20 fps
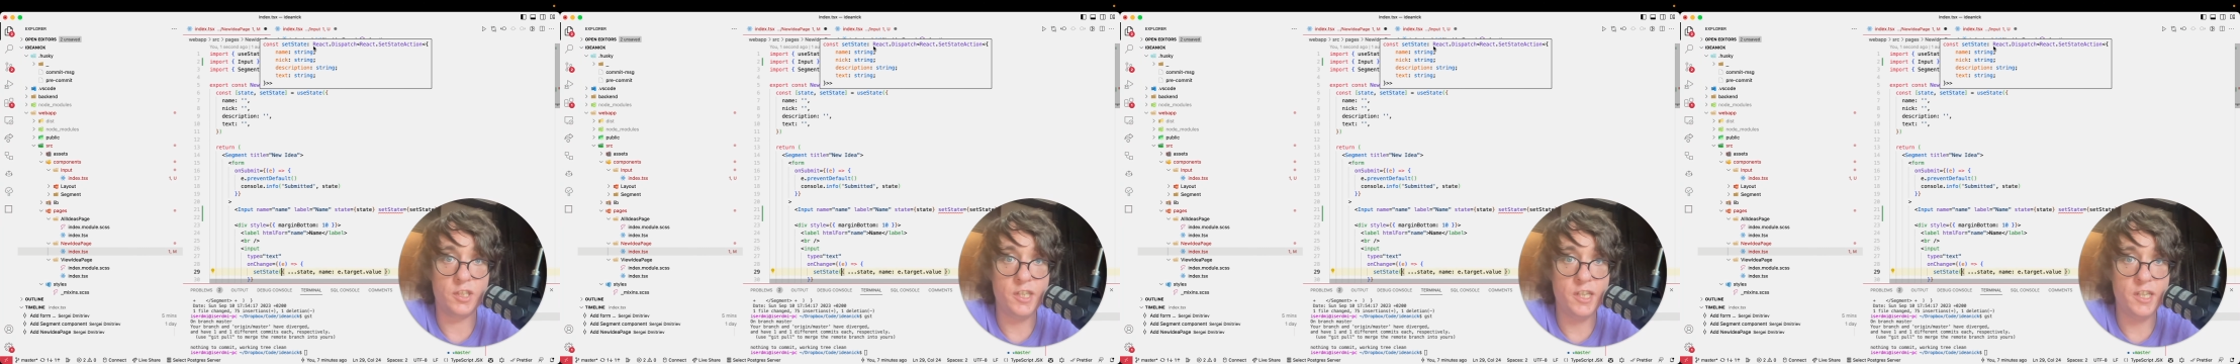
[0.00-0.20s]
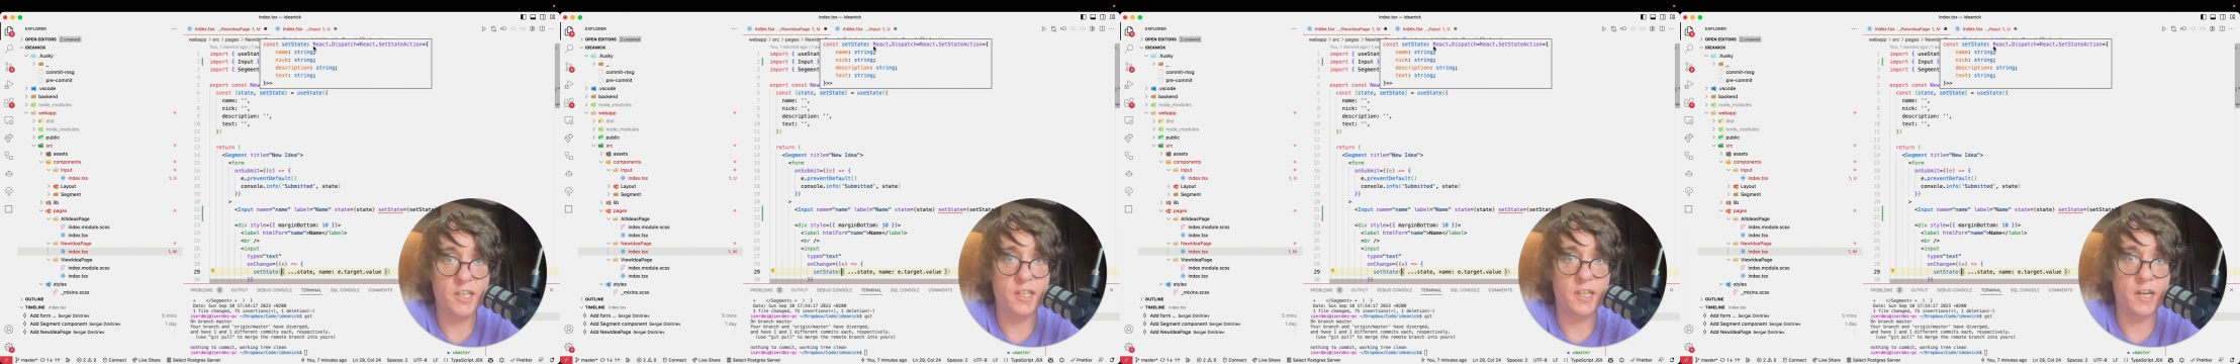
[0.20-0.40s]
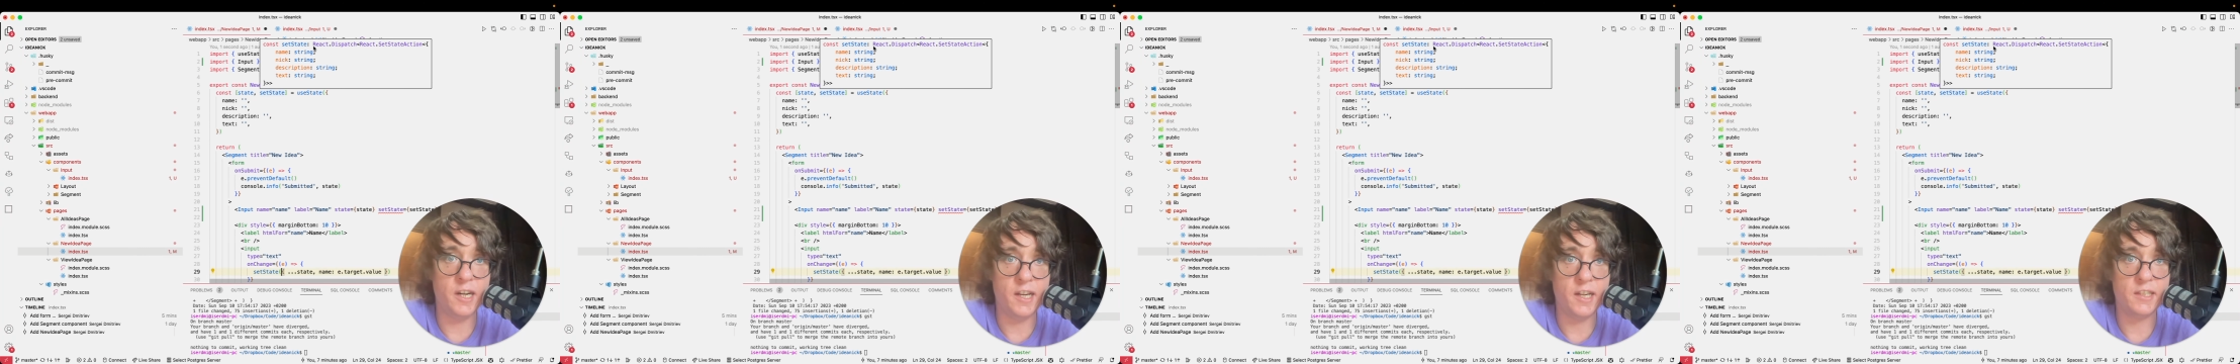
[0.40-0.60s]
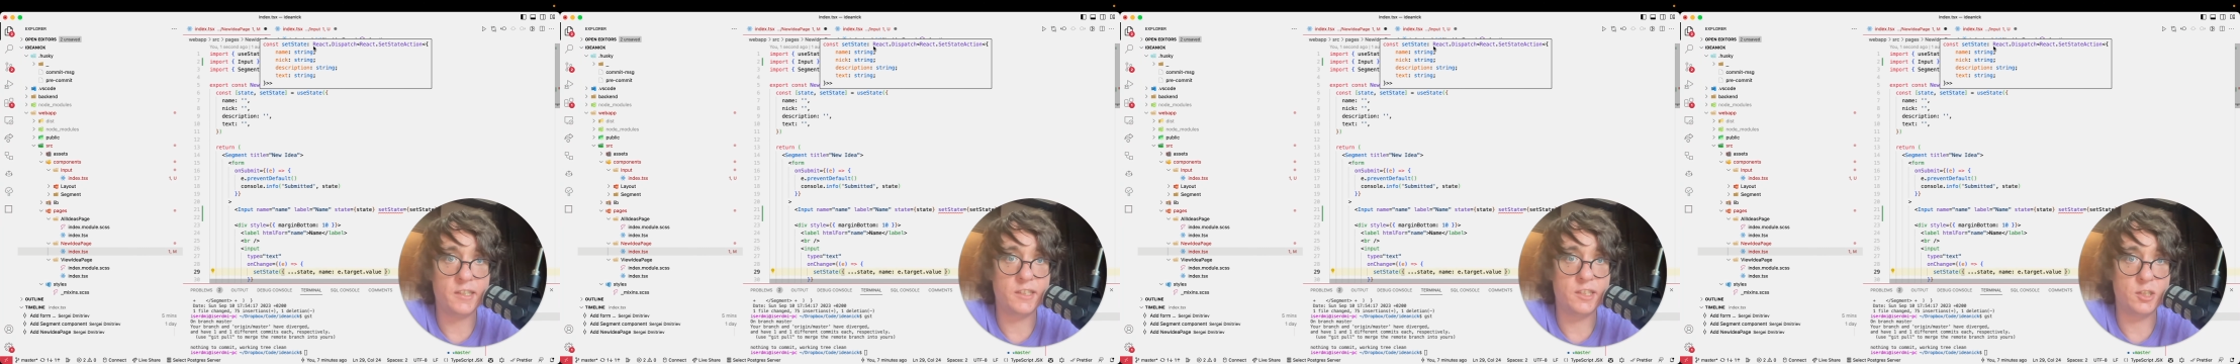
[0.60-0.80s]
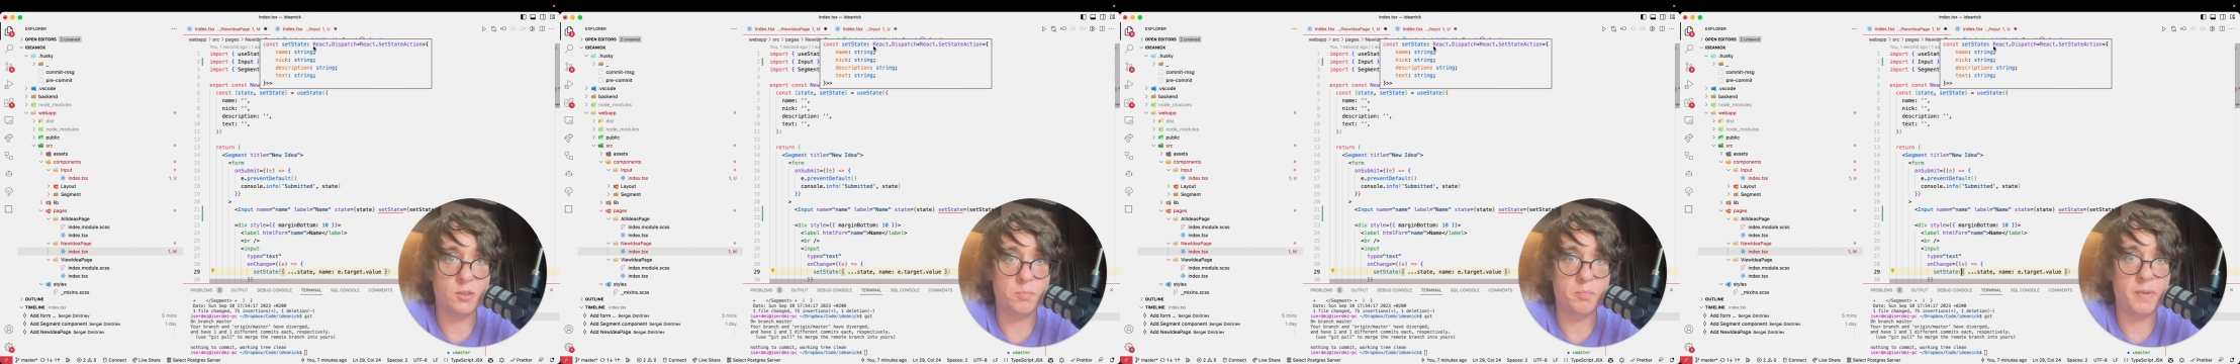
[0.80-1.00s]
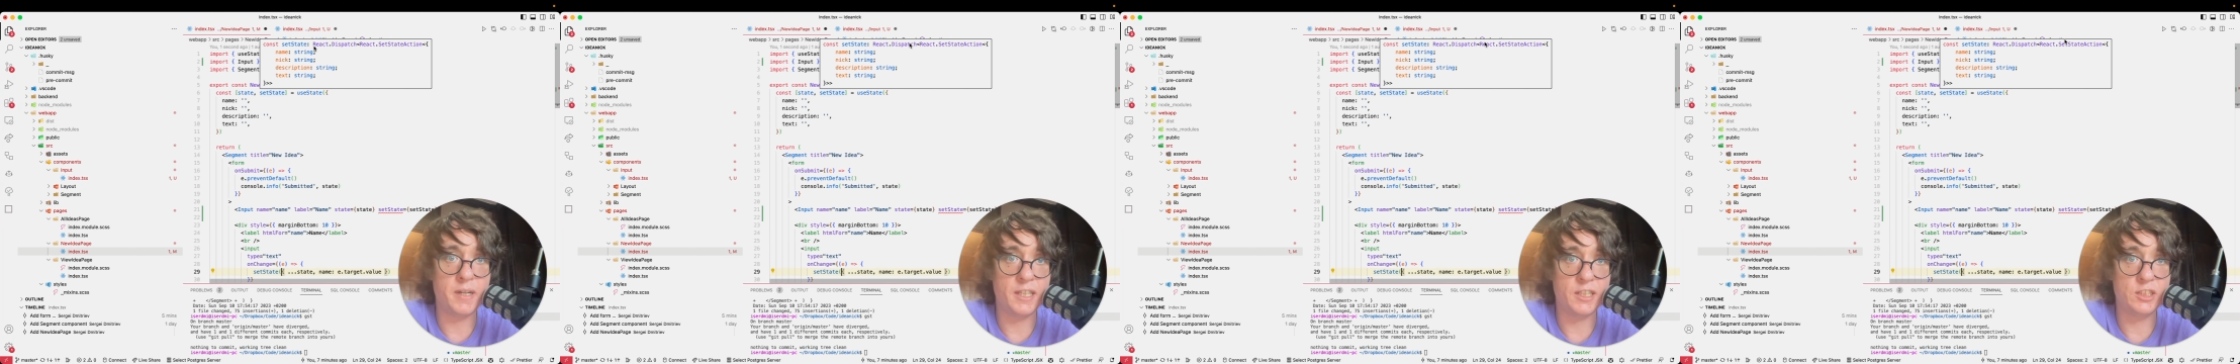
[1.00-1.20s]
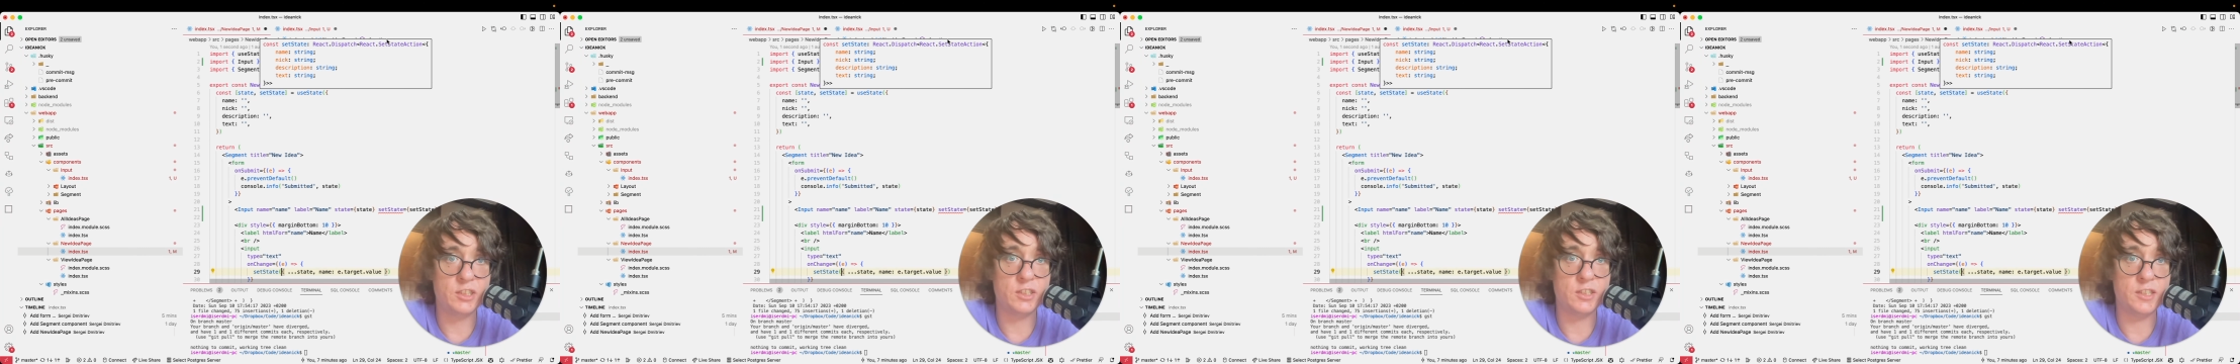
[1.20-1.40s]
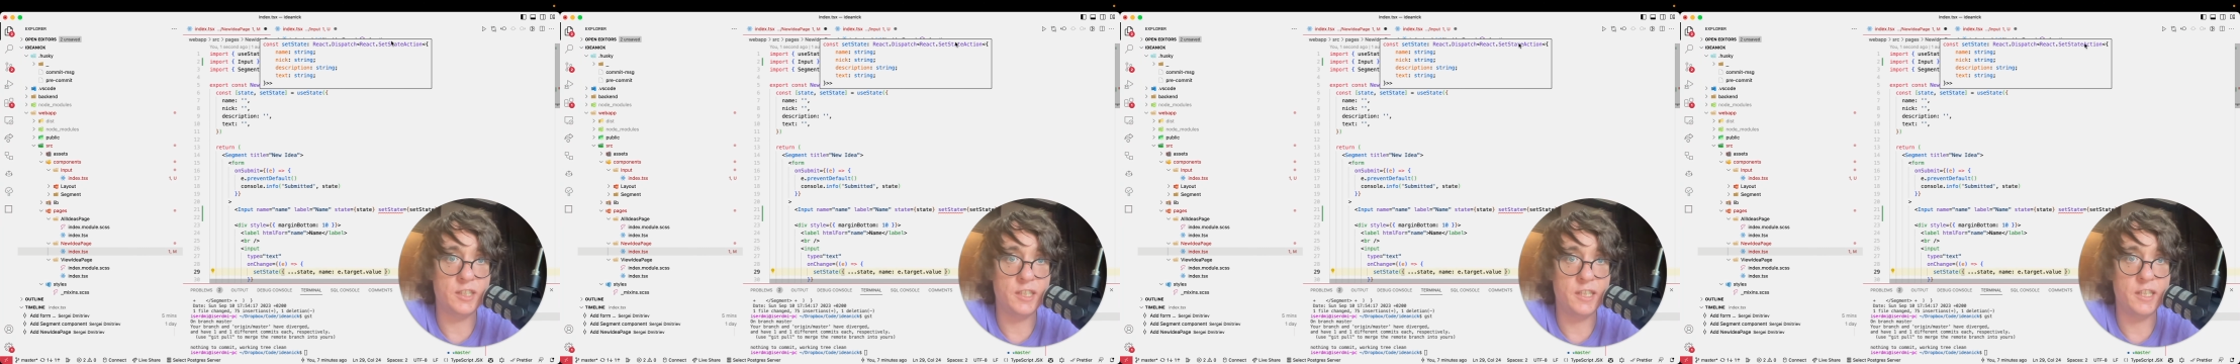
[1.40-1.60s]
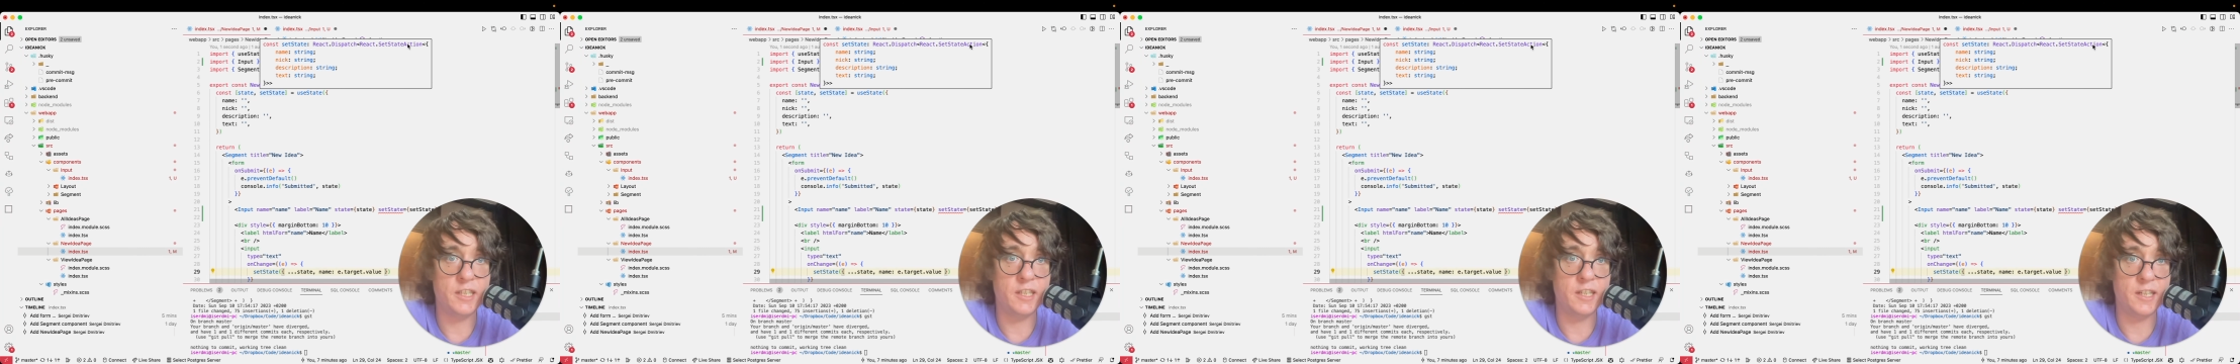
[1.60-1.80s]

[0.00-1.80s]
and you see it says that it's